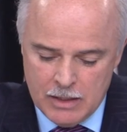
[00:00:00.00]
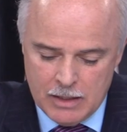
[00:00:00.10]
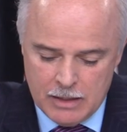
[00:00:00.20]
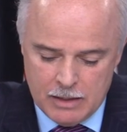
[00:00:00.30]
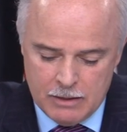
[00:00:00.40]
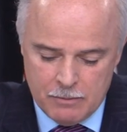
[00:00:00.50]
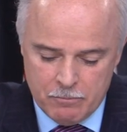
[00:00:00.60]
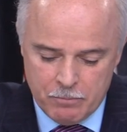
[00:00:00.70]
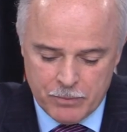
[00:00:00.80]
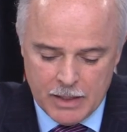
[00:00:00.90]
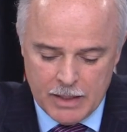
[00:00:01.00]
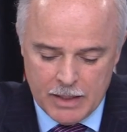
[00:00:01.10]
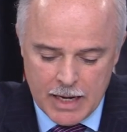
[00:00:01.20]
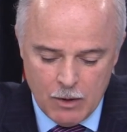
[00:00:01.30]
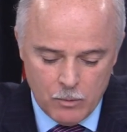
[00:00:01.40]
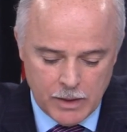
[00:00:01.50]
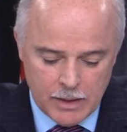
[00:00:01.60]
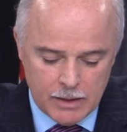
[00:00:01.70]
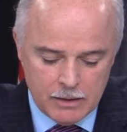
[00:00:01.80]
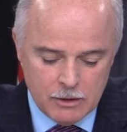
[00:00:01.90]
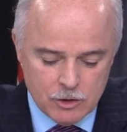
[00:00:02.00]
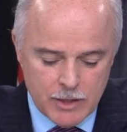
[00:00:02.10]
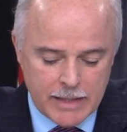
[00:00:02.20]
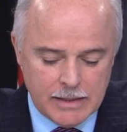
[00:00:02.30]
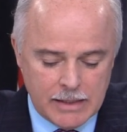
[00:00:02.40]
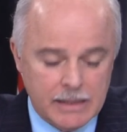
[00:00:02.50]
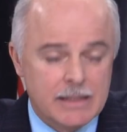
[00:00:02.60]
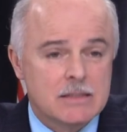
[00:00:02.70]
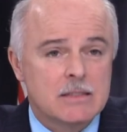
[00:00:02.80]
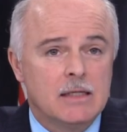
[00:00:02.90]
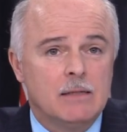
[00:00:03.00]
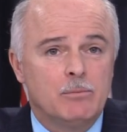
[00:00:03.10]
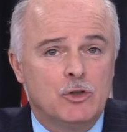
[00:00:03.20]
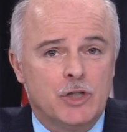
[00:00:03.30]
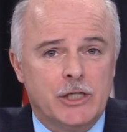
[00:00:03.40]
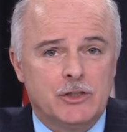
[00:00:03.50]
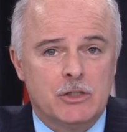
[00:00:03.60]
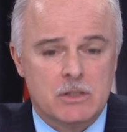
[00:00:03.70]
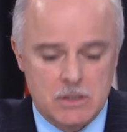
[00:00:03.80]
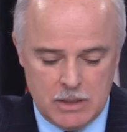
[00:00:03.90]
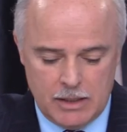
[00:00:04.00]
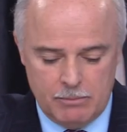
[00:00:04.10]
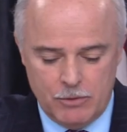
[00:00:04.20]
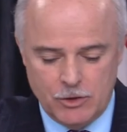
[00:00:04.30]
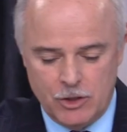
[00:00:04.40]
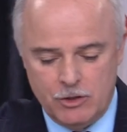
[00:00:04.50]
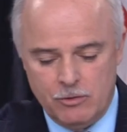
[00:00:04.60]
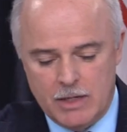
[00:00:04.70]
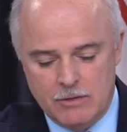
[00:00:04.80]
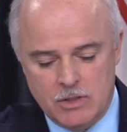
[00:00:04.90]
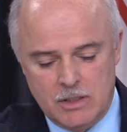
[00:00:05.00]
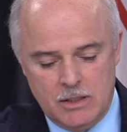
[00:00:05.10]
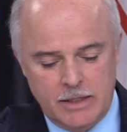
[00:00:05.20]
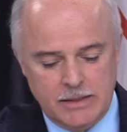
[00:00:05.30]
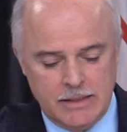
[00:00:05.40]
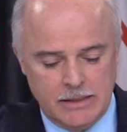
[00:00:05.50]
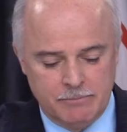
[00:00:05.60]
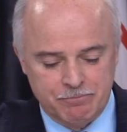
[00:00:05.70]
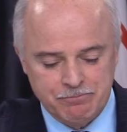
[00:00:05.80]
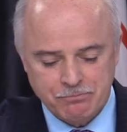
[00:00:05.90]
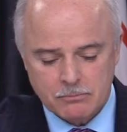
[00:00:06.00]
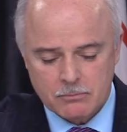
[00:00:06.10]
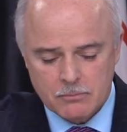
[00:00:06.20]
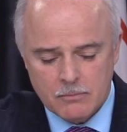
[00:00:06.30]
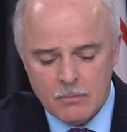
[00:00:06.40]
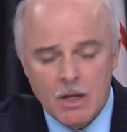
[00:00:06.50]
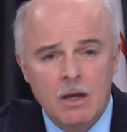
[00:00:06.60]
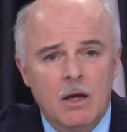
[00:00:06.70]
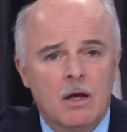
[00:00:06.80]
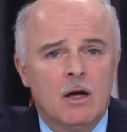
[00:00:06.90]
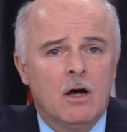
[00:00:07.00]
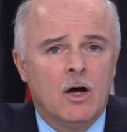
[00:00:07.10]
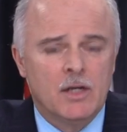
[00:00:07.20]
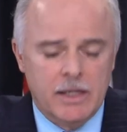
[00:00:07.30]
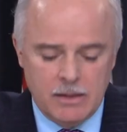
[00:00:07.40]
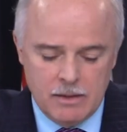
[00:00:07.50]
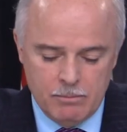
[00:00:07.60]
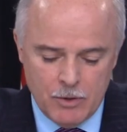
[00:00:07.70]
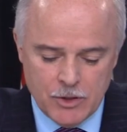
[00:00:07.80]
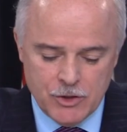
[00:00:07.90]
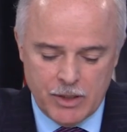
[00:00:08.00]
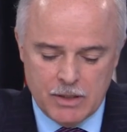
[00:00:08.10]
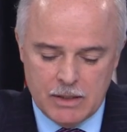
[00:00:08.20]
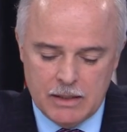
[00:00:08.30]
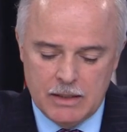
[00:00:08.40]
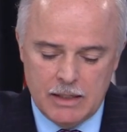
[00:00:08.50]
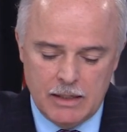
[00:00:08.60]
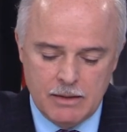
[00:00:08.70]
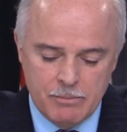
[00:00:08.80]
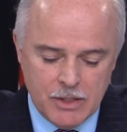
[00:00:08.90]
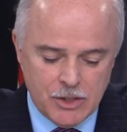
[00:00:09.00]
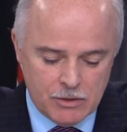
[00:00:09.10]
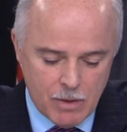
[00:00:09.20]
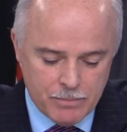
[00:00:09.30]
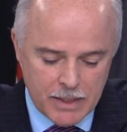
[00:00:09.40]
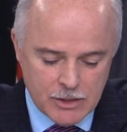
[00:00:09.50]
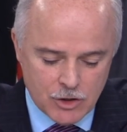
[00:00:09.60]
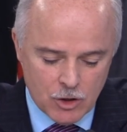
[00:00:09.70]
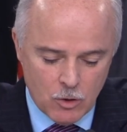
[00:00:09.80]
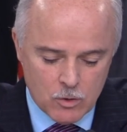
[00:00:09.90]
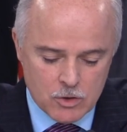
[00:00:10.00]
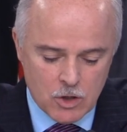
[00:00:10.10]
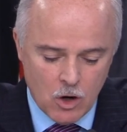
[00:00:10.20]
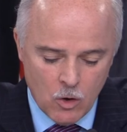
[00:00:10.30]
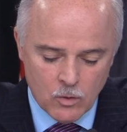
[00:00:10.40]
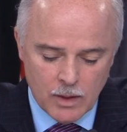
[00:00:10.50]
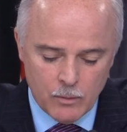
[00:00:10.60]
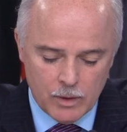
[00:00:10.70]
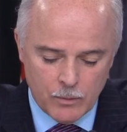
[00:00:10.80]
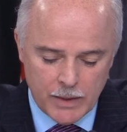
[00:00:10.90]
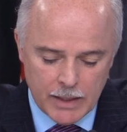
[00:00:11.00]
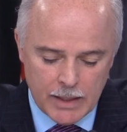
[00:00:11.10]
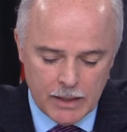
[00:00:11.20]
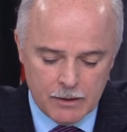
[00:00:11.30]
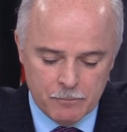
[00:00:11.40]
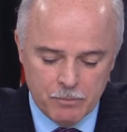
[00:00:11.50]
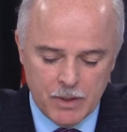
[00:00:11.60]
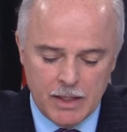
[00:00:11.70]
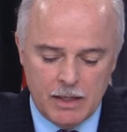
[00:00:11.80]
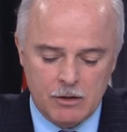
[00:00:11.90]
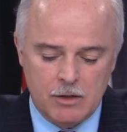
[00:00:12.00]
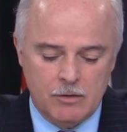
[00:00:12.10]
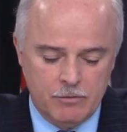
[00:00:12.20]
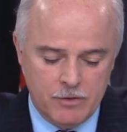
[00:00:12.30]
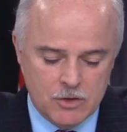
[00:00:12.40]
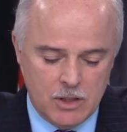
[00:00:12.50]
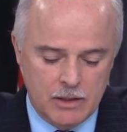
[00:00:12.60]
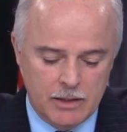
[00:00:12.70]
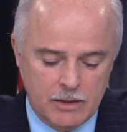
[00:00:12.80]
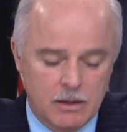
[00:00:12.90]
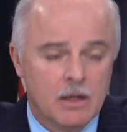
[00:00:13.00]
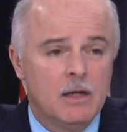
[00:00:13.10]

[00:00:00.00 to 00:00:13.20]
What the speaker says: and how we are tracking against the projections in budget 2019. Unlike the budget, the mid-year update shows only where we are in our current fiscal year.